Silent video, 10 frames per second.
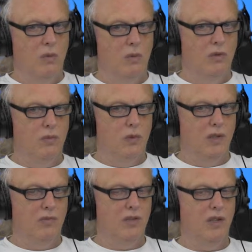
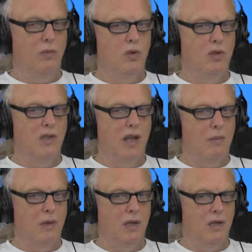with everything what is
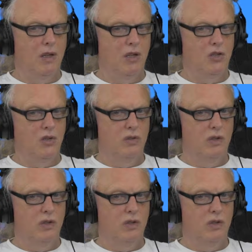happening in nature,